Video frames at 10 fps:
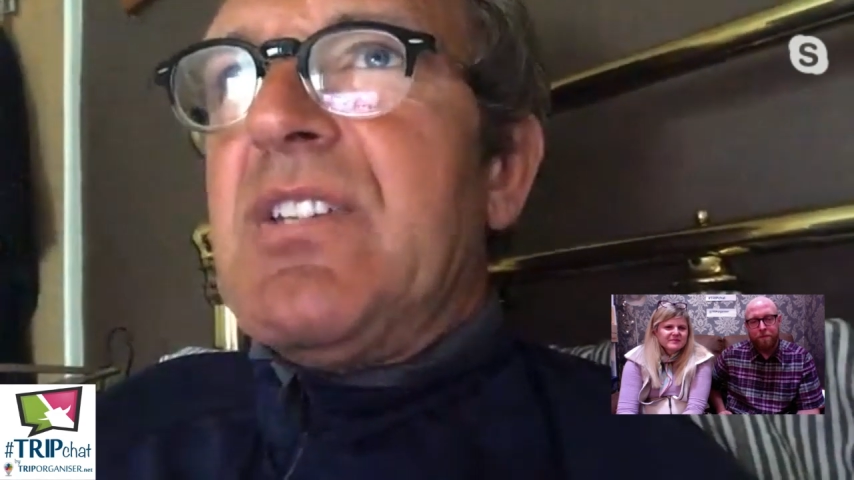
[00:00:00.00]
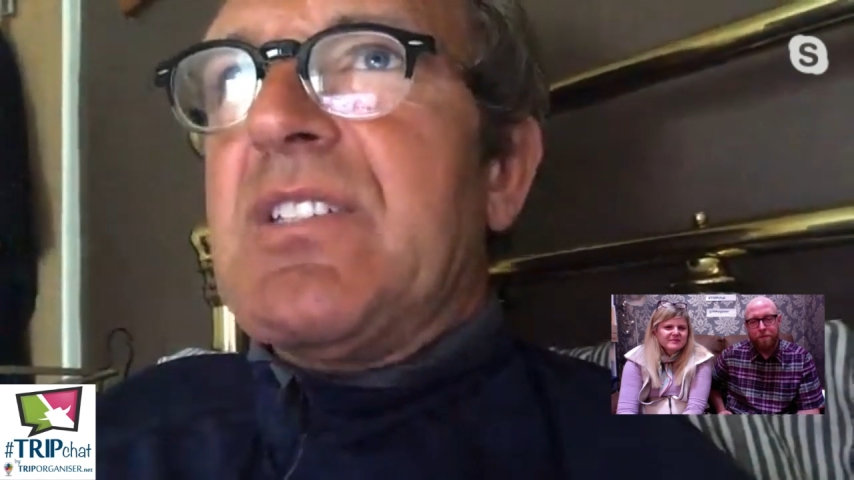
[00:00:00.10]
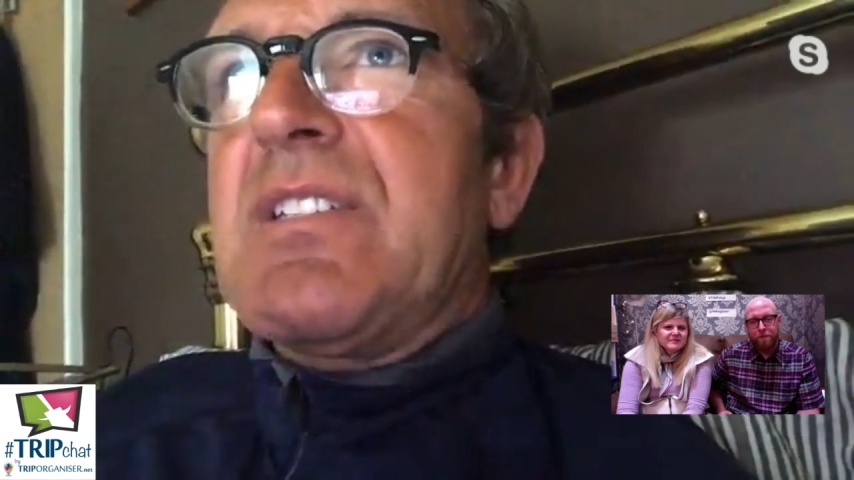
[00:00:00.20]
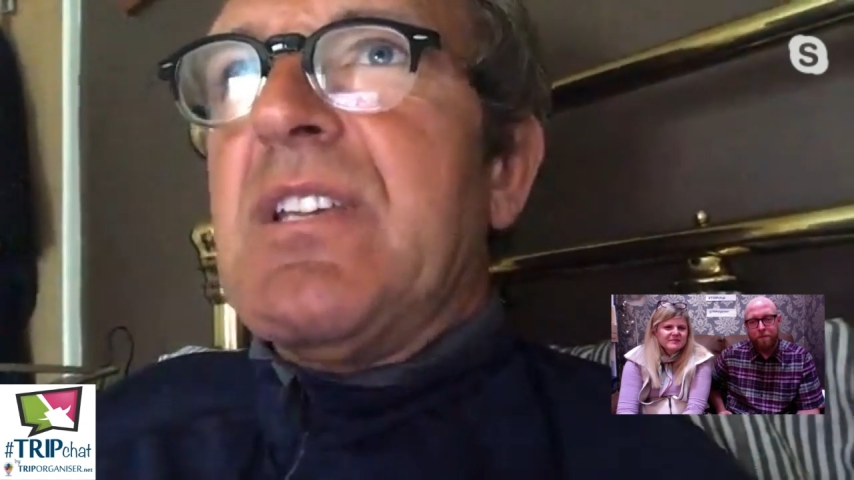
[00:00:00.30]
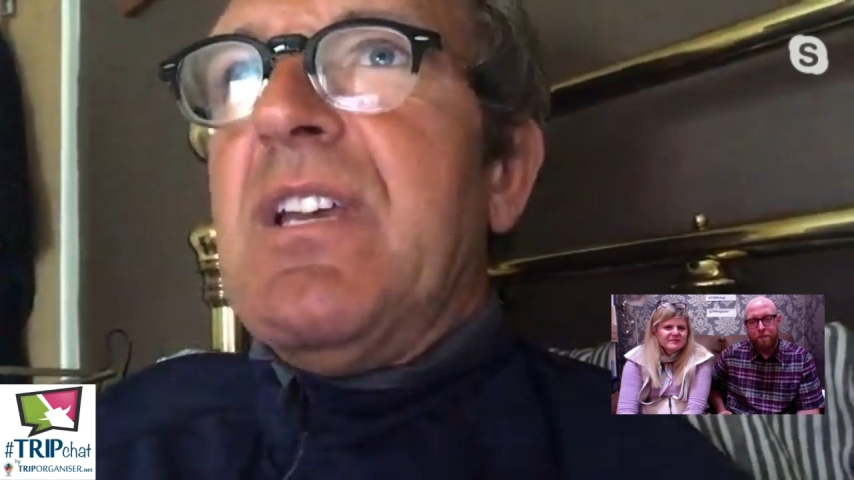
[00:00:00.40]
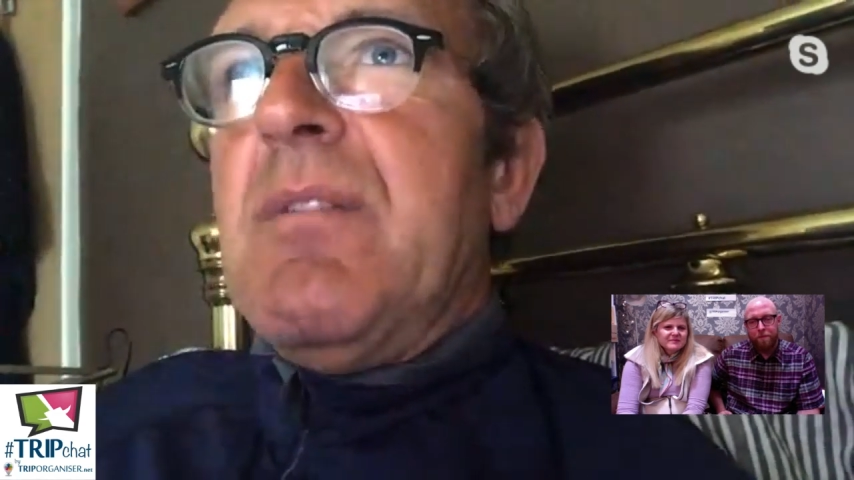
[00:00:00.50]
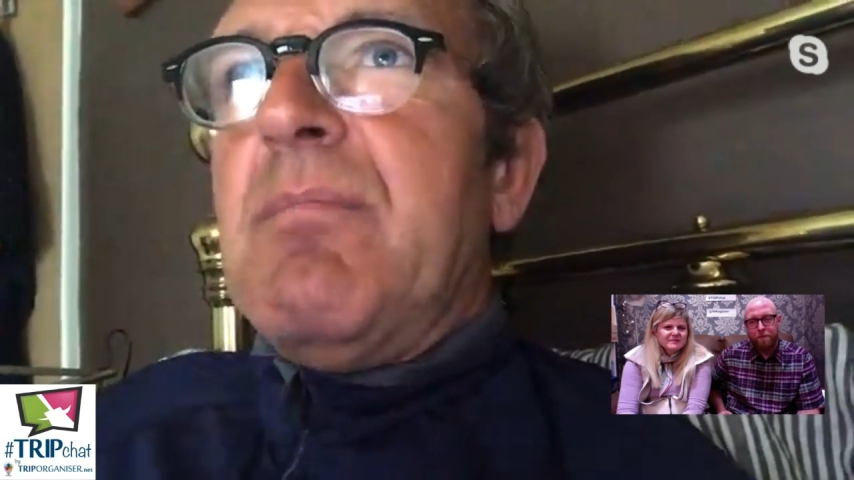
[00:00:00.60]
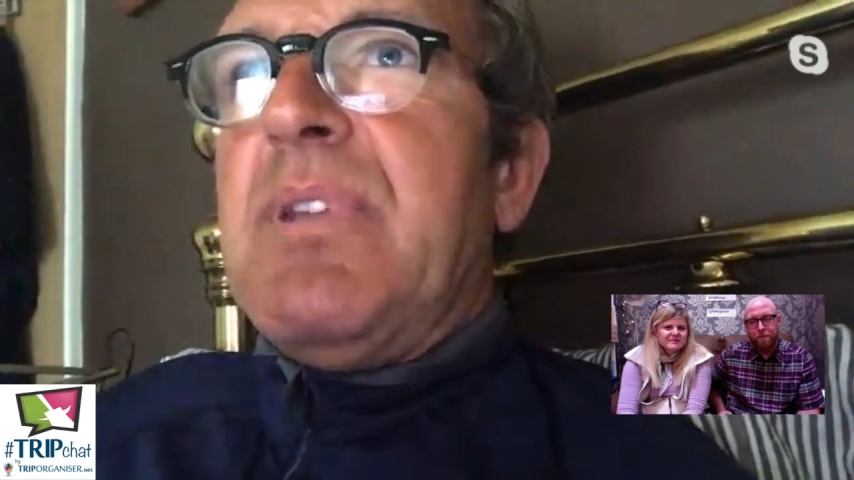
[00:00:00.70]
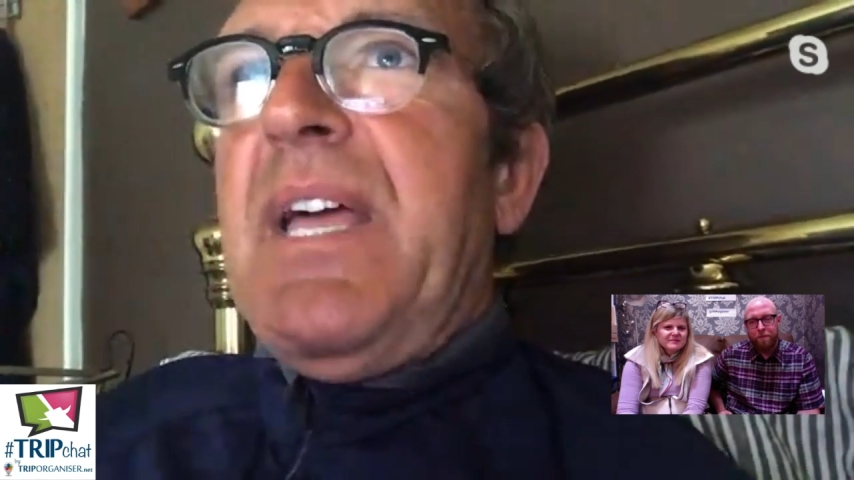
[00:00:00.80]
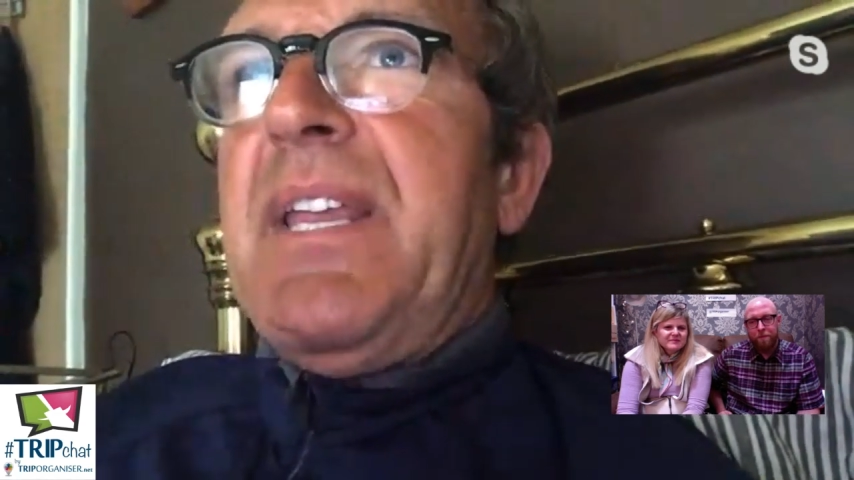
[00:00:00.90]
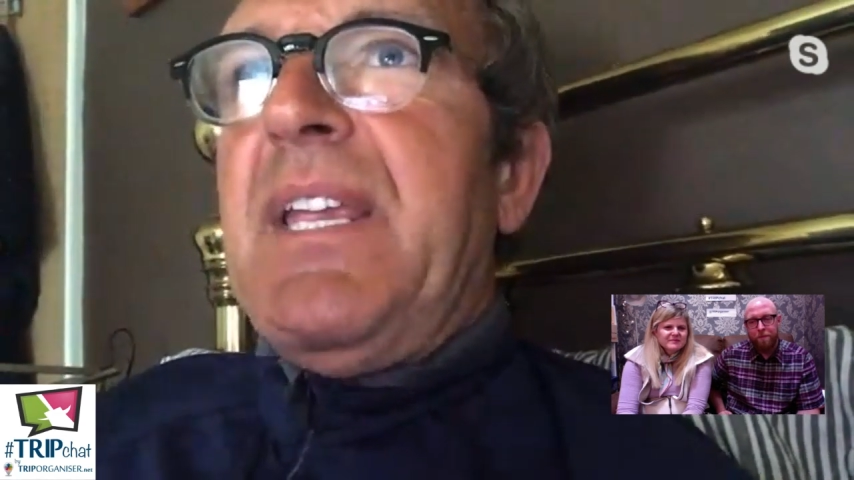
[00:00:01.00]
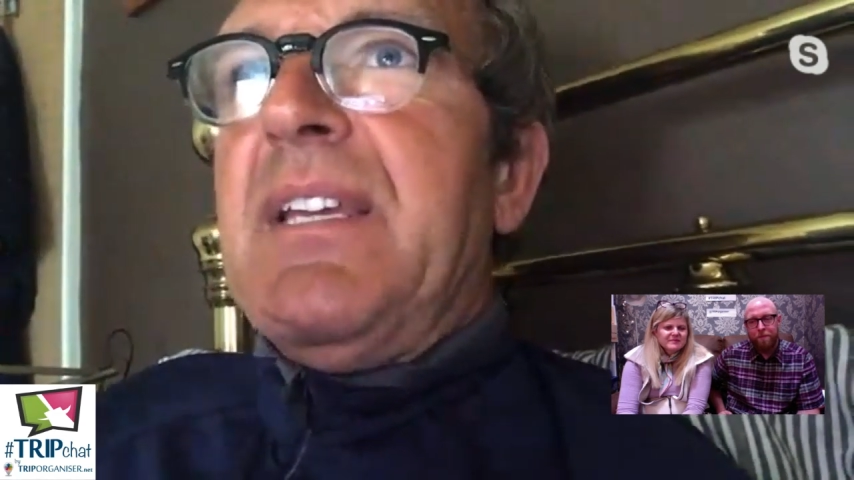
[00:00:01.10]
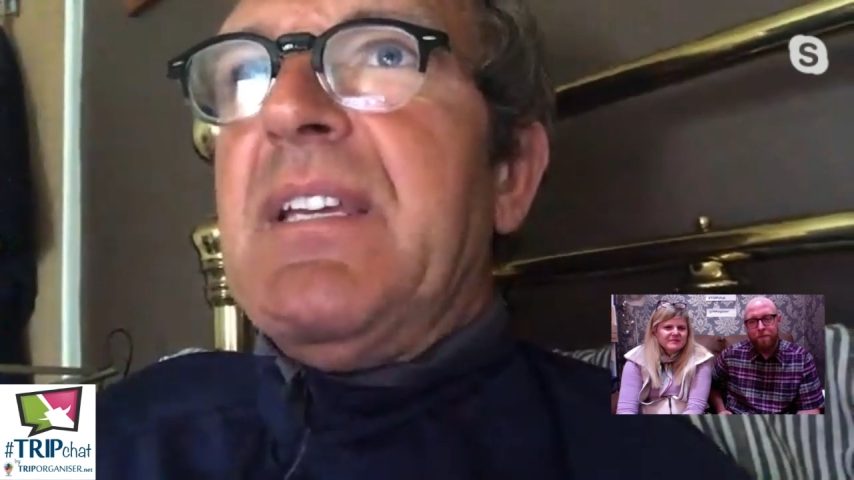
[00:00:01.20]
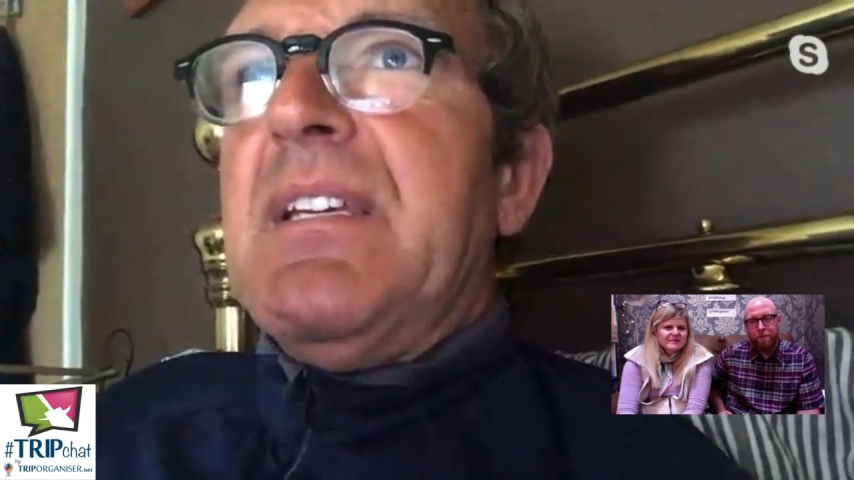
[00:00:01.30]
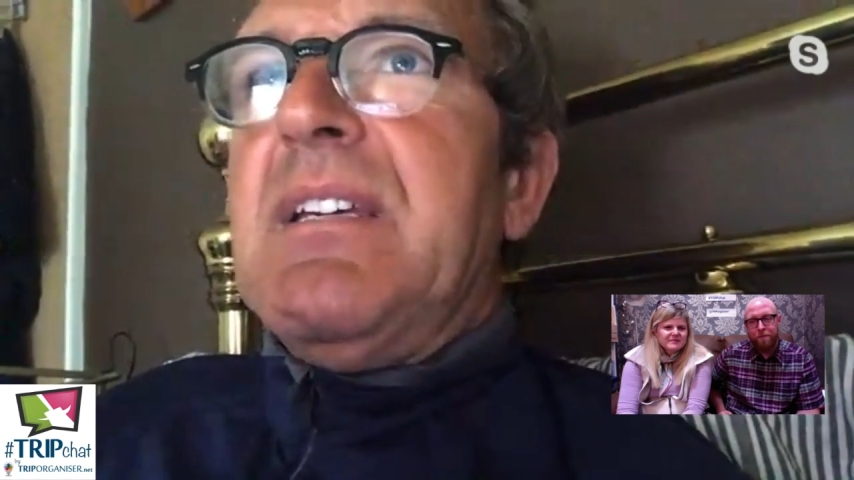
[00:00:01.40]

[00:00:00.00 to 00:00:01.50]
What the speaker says: just planning